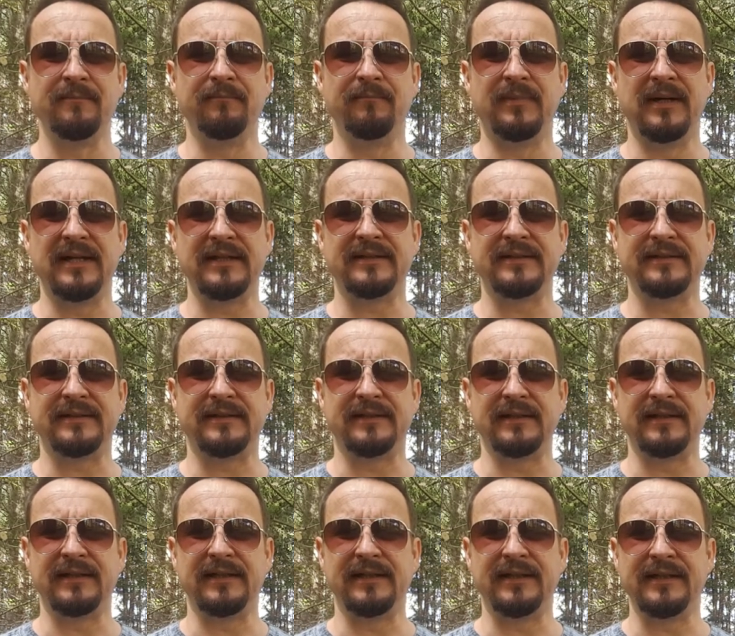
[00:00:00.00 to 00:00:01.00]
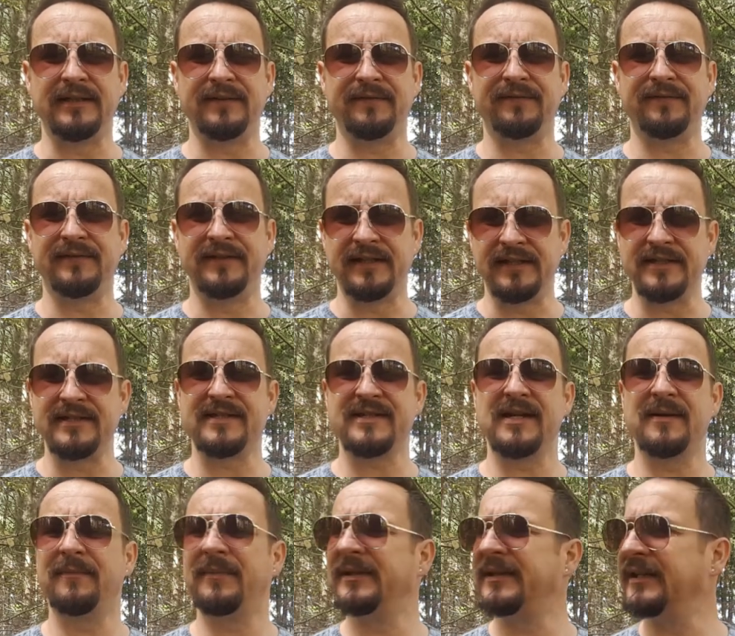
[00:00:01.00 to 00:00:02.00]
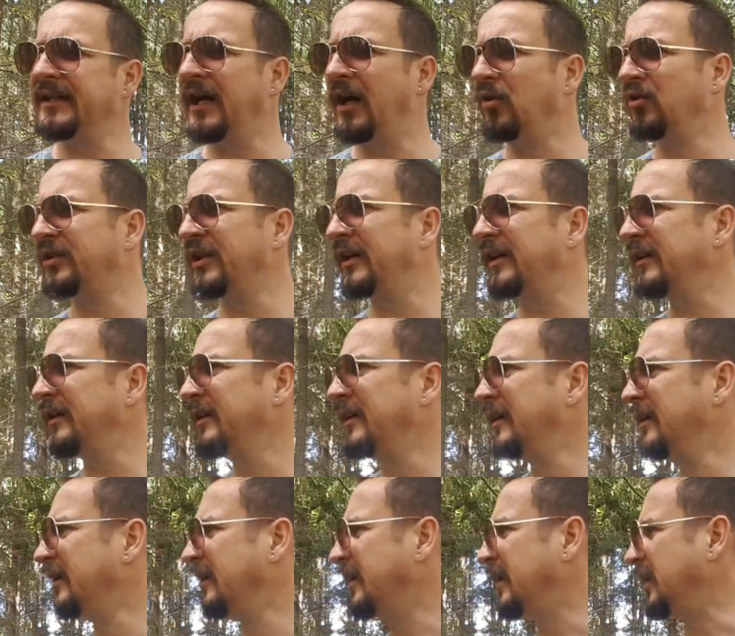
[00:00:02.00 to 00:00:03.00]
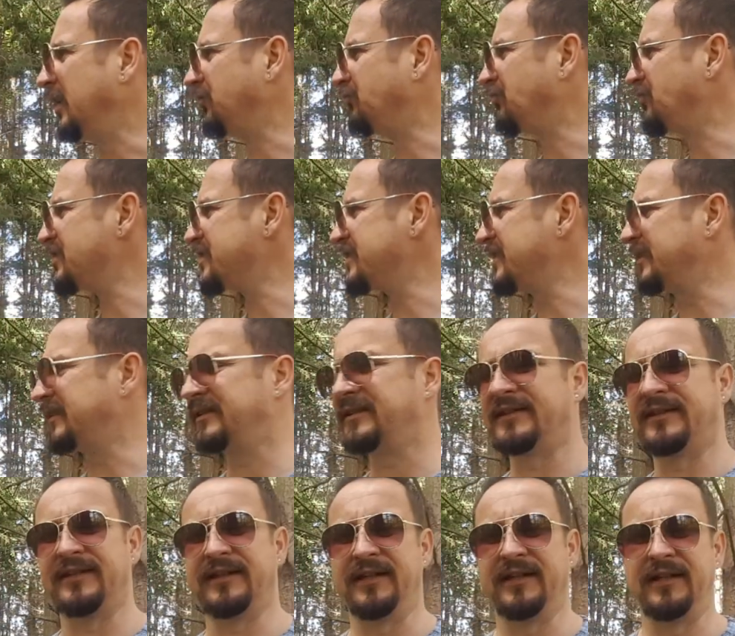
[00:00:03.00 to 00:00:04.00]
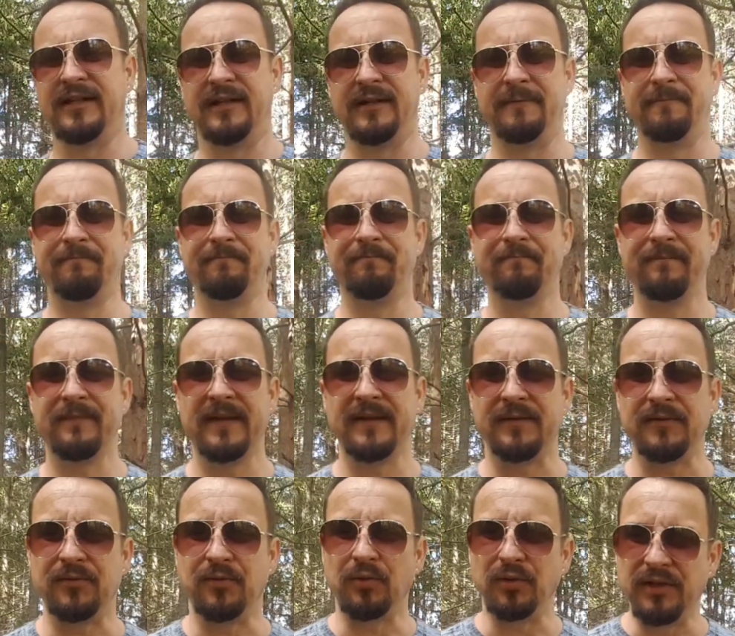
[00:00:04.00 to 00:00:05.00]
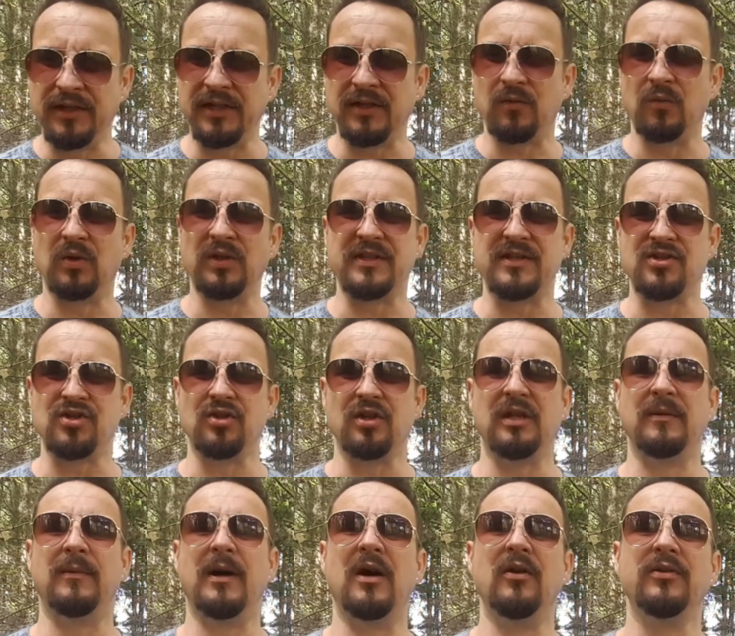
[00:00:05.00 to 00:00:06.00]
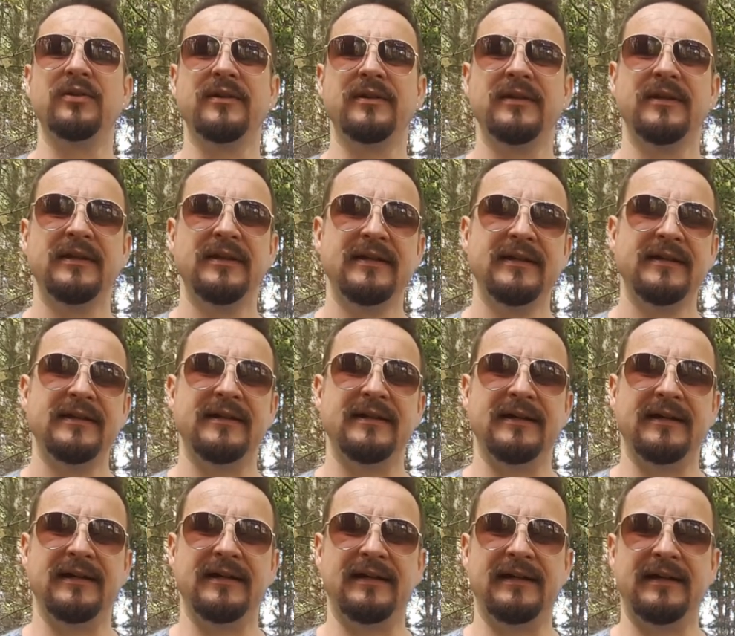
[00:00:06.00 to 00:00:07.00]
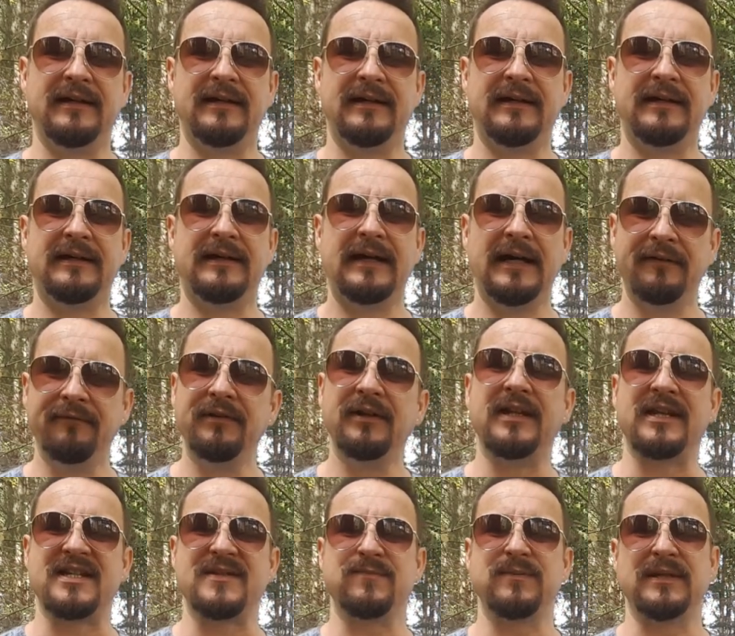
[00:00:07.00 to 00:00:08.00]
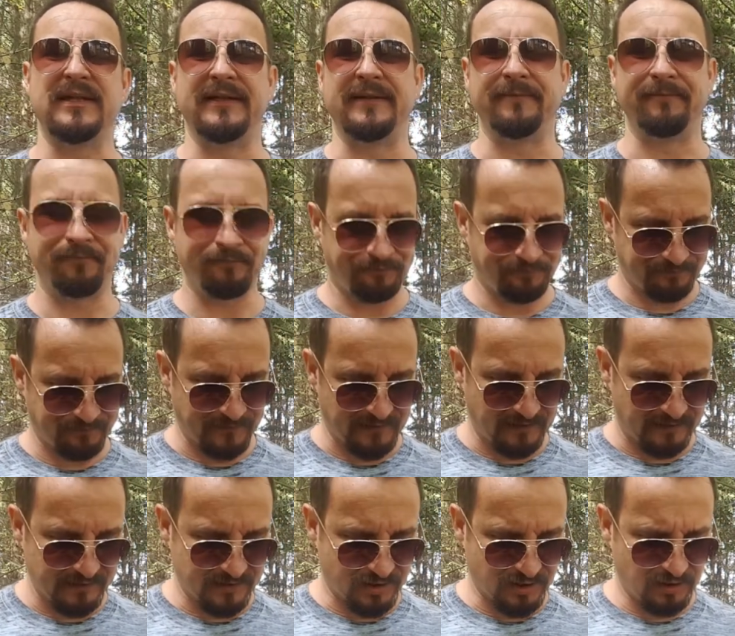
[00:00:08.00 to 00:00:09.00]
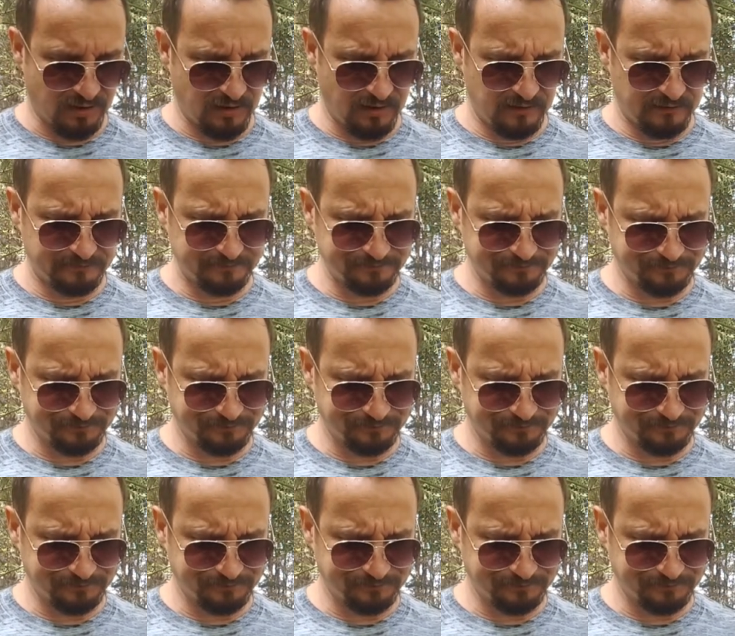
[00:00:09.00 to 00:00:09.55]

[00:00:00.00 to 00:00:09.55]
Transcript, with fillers: but uh, if there is somebody out there interested uh, to hear what is all about uh, I will explain so